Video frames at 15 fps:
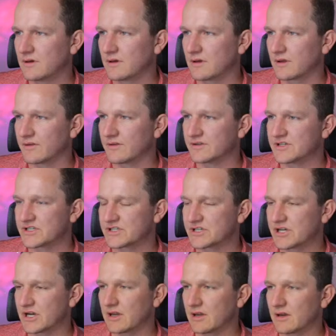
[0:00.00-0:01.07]
Is it just
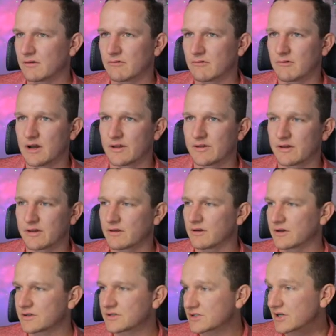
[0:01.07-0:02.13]
checking? Why is that
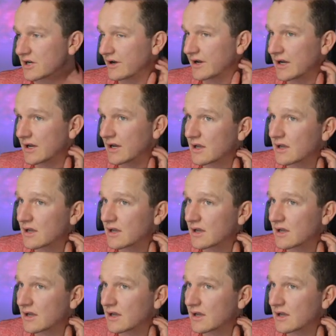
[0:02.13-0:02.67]
not showing?